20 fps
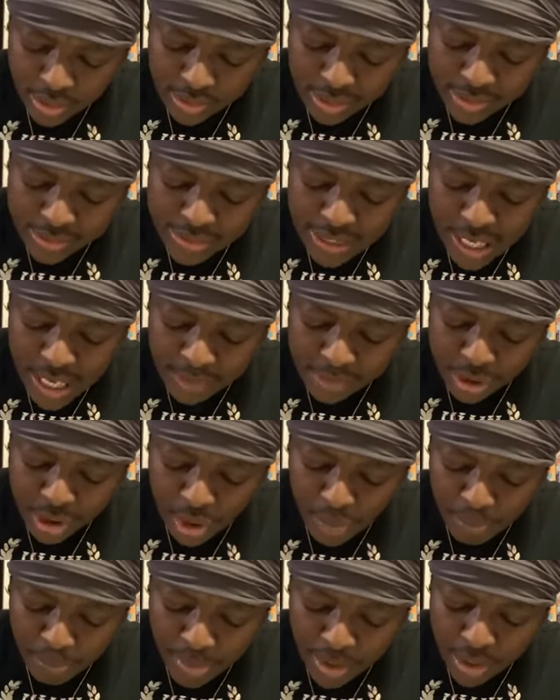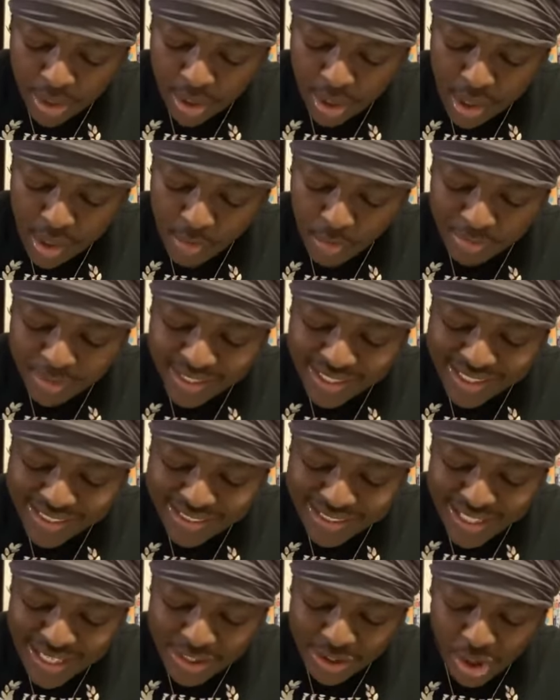the time shall be when
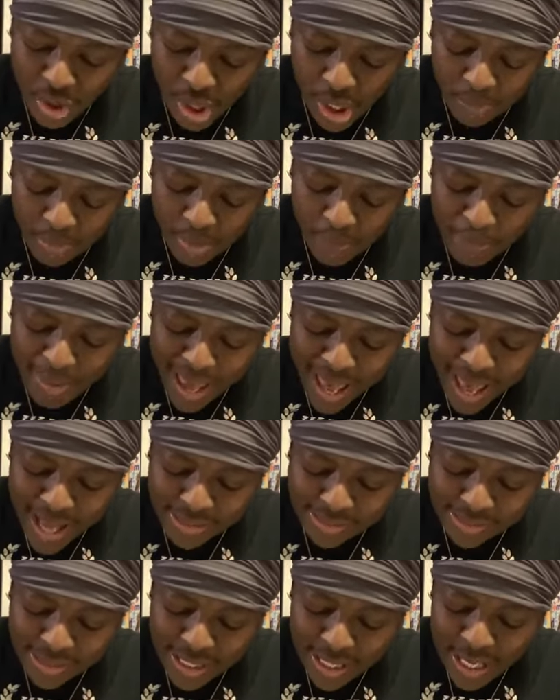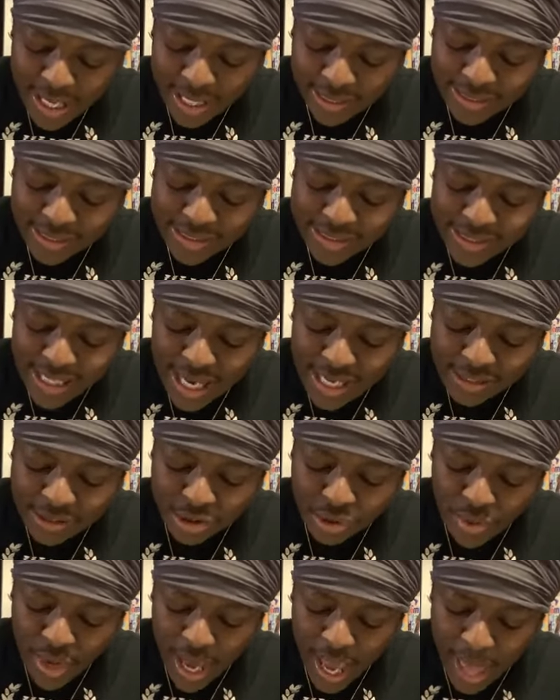these things shall come to pass, and the
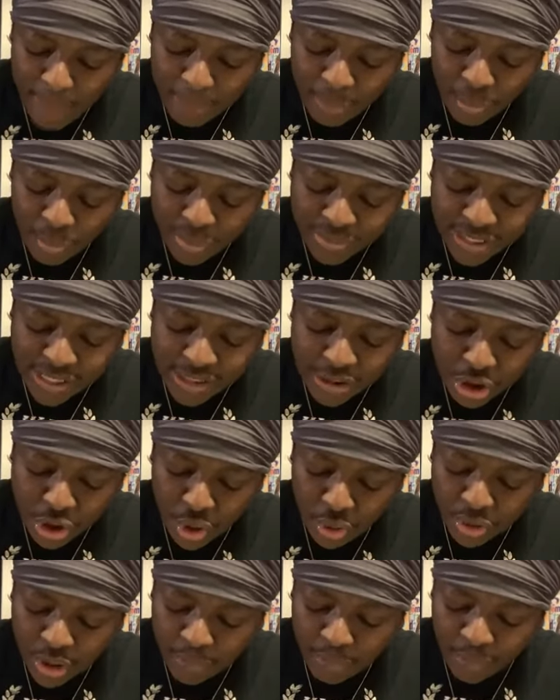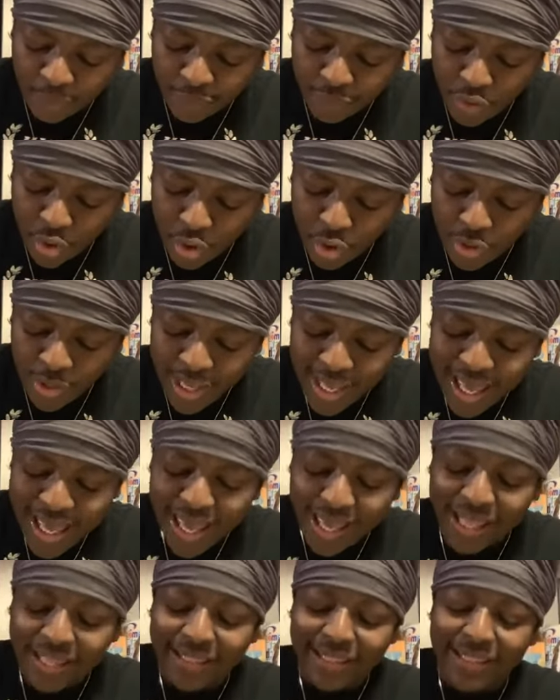signs shall happen which I showed thee before,
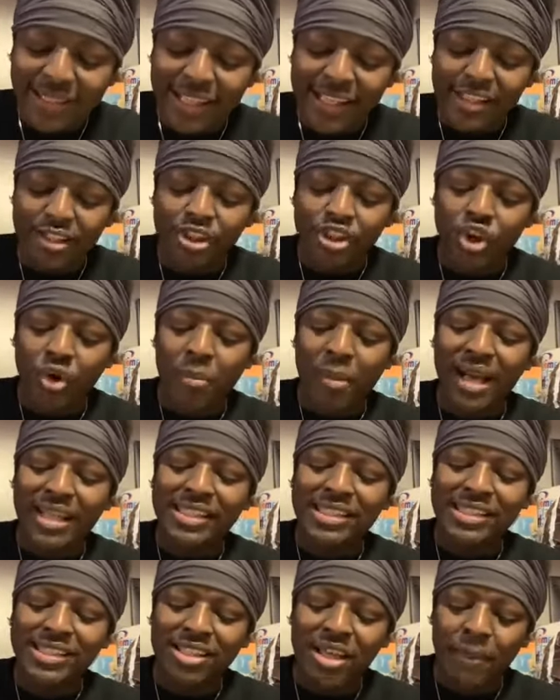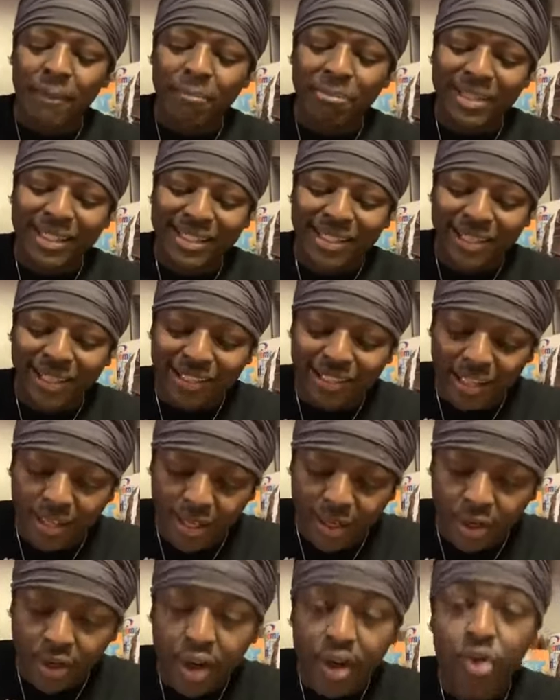and then shall my son be
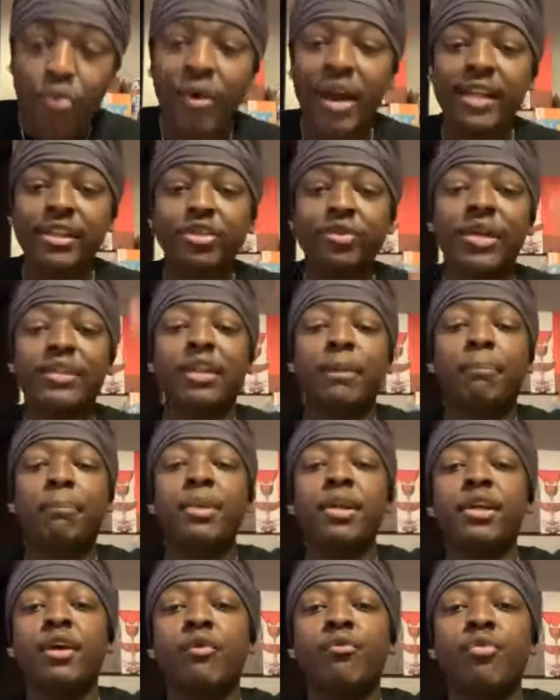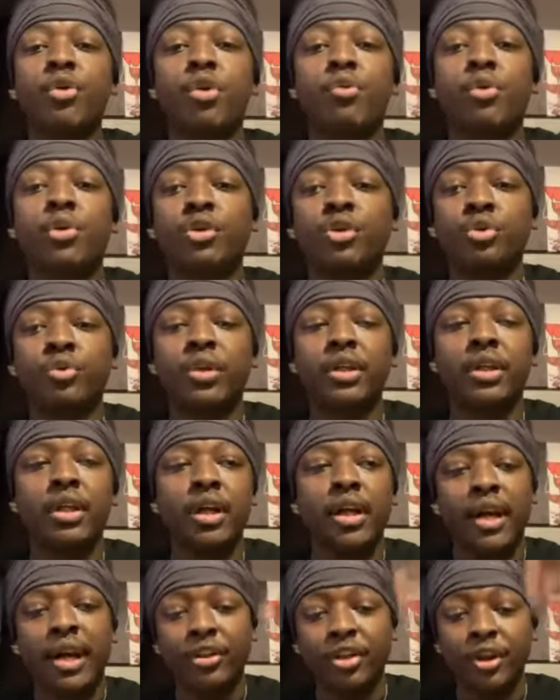declared. Right? So at the peak of World War
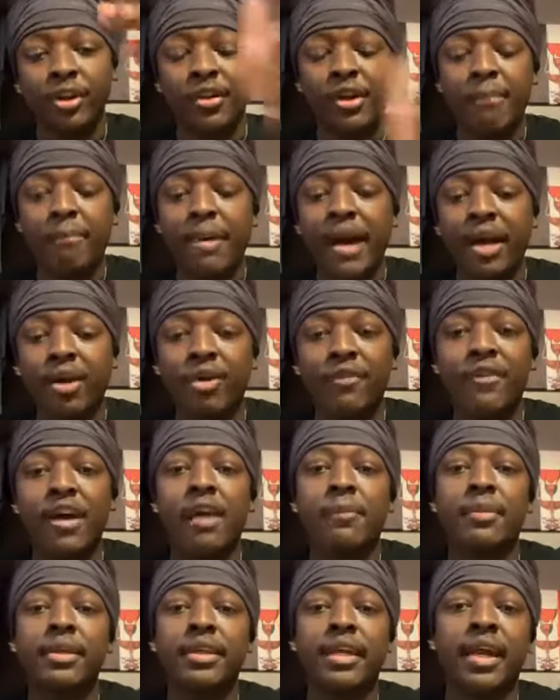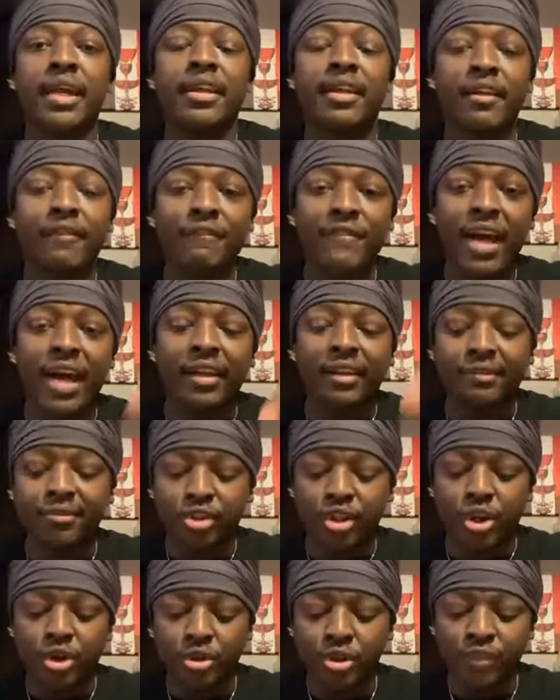III, during the Battle of Armageddon in the Valley of
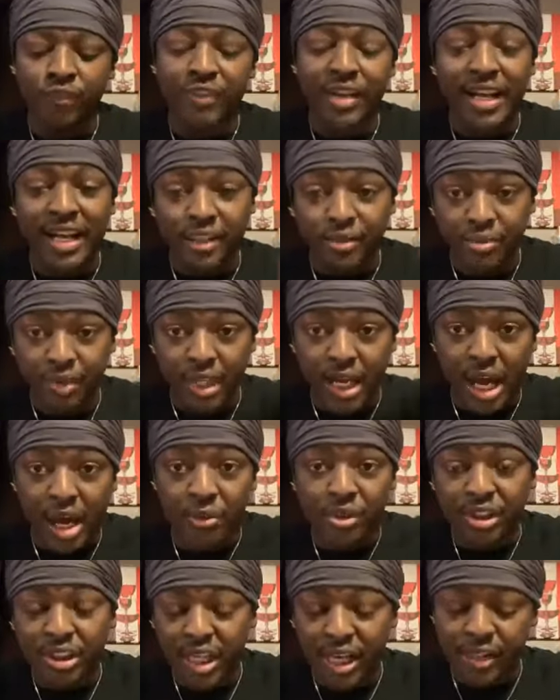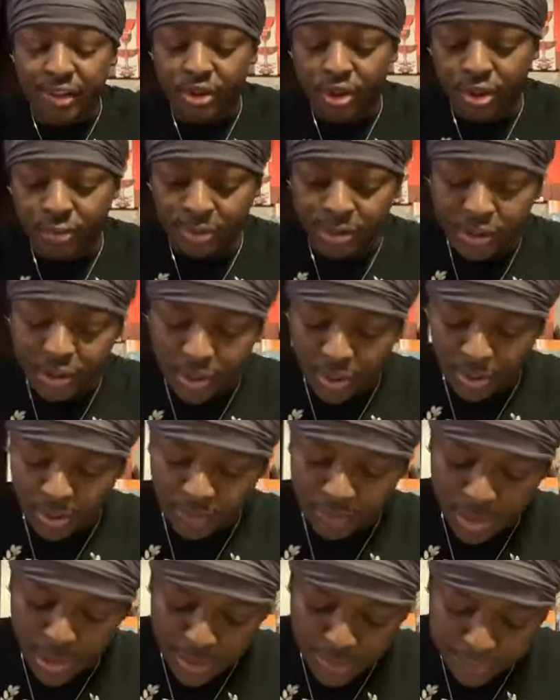Jehoshaphat, that's when Yahweh is going to
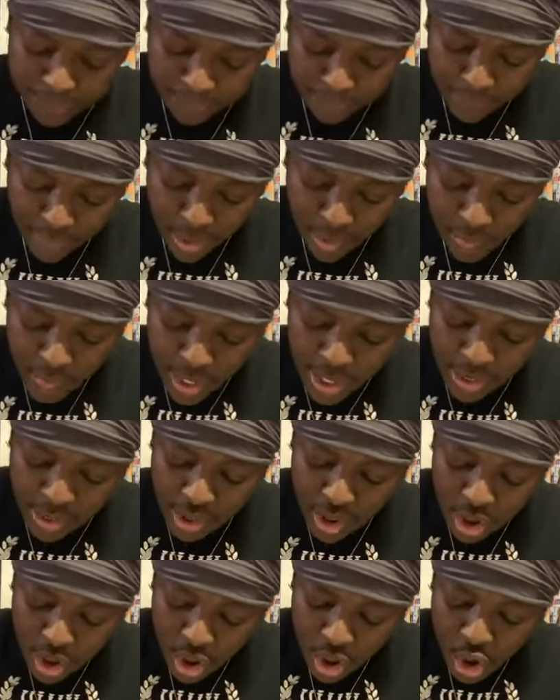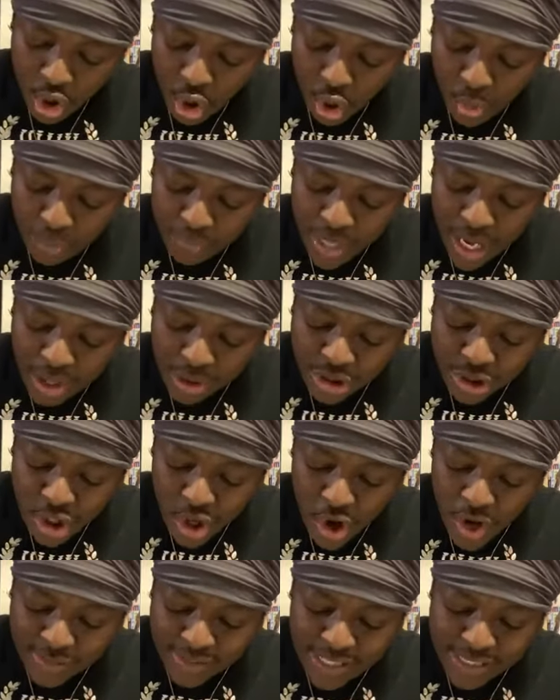return, huh? Right? Whom thou
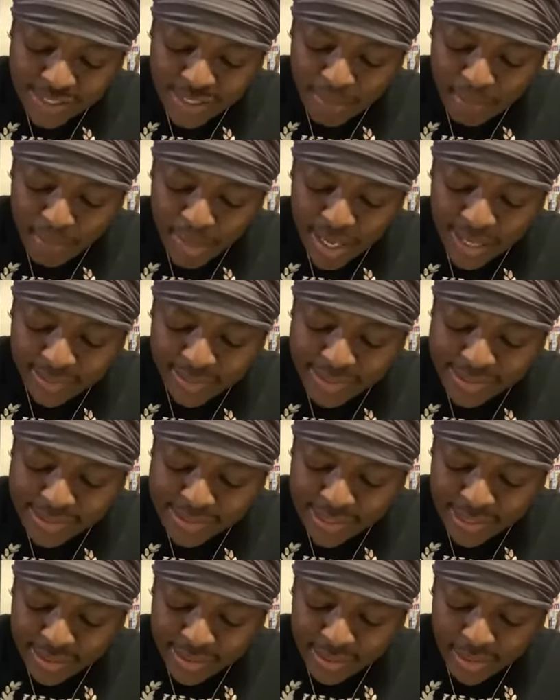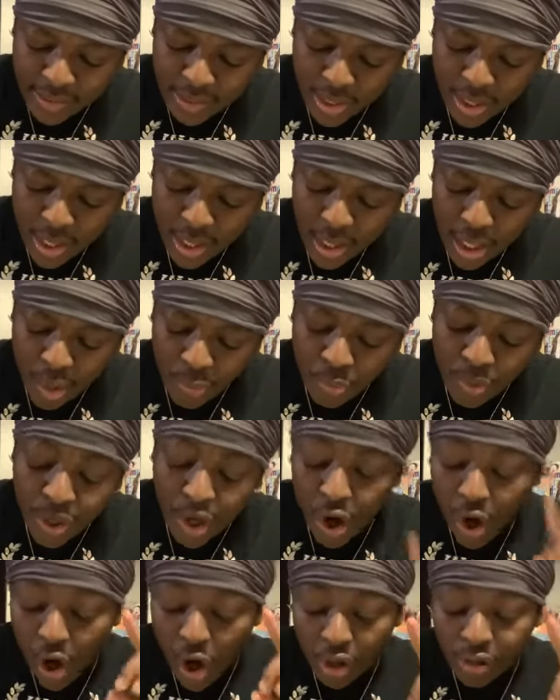sawest as a man ascending. And
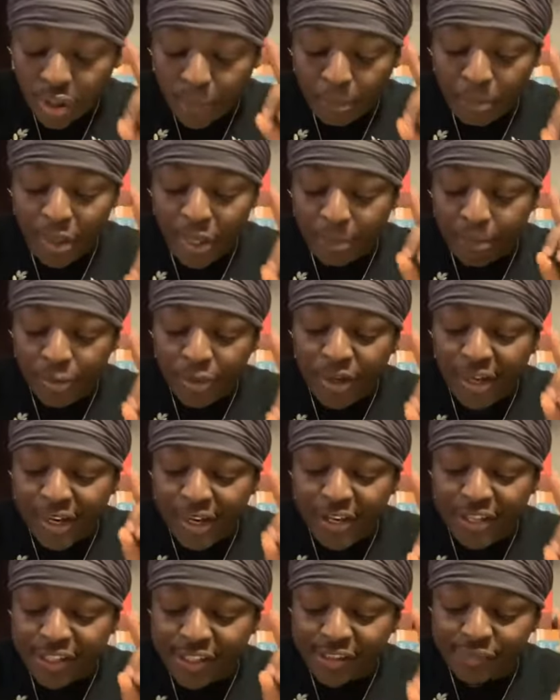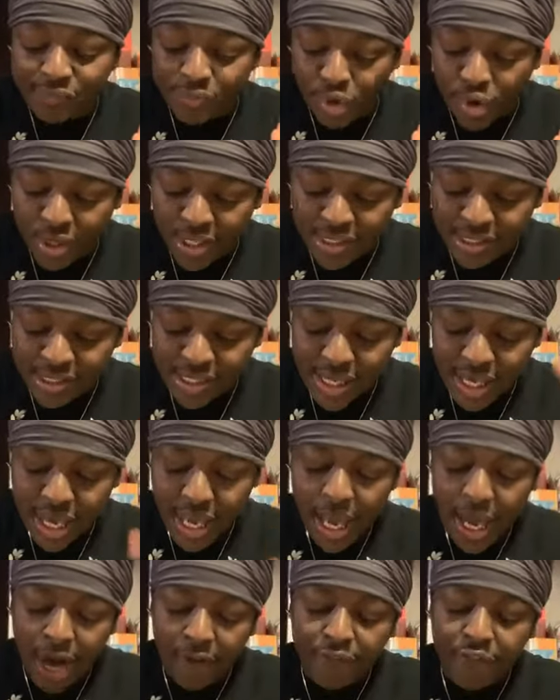when all the people hear his voice,
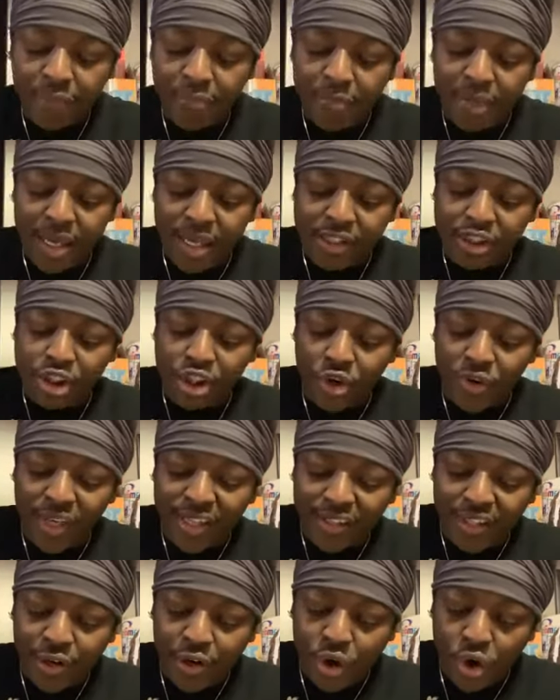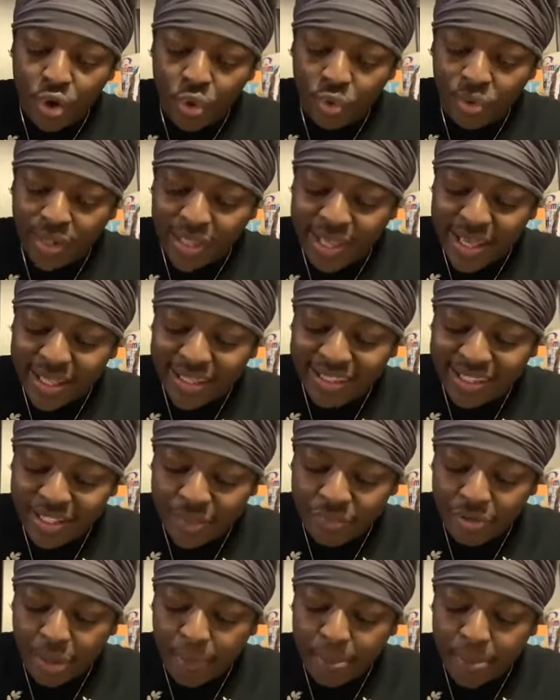Every man shall in their own land
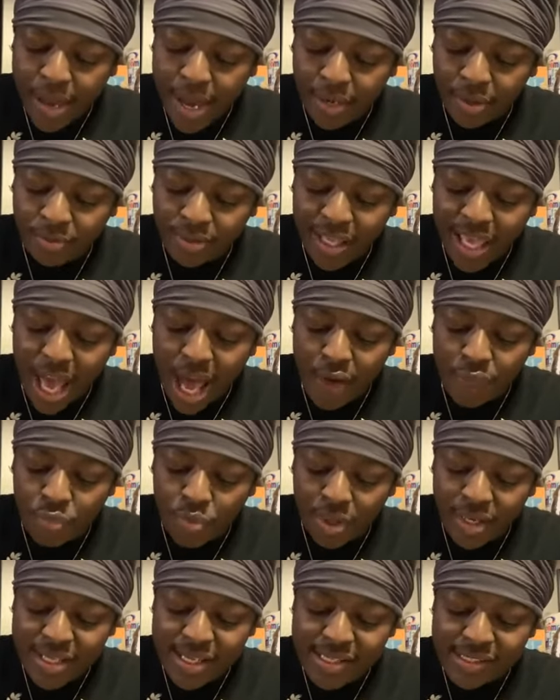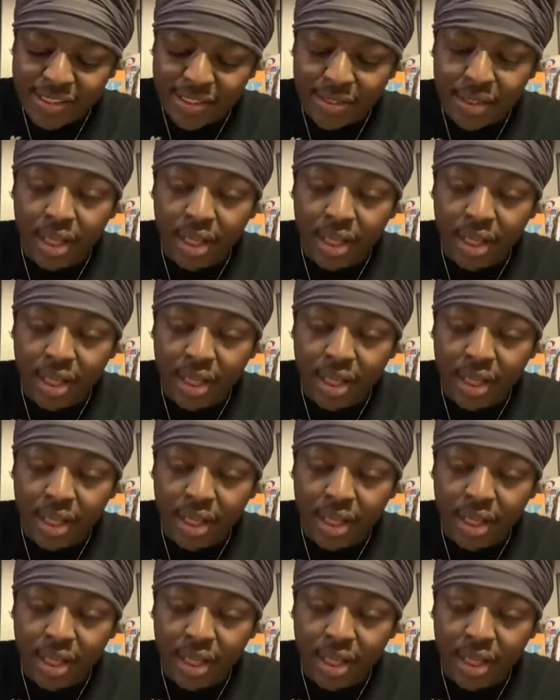leave the battle they have one against